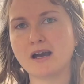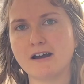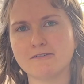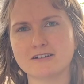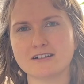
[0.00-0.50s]

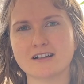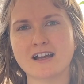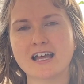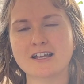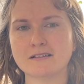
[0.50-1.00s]
after.
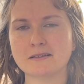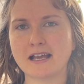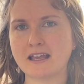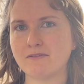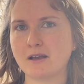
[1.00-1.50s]

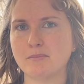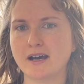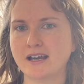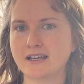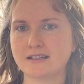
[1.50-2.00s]
Like if I
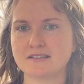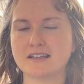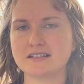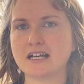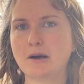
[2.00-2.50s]
buy
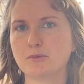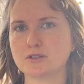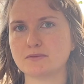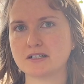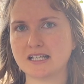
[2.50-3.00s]
6 apples,
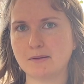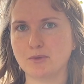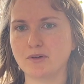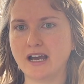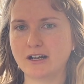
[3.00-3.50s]
for
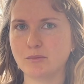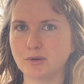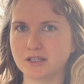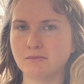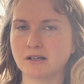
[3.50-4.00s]
example, I don't
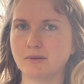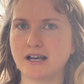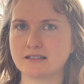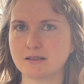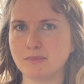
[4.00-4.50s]
put them in a plastic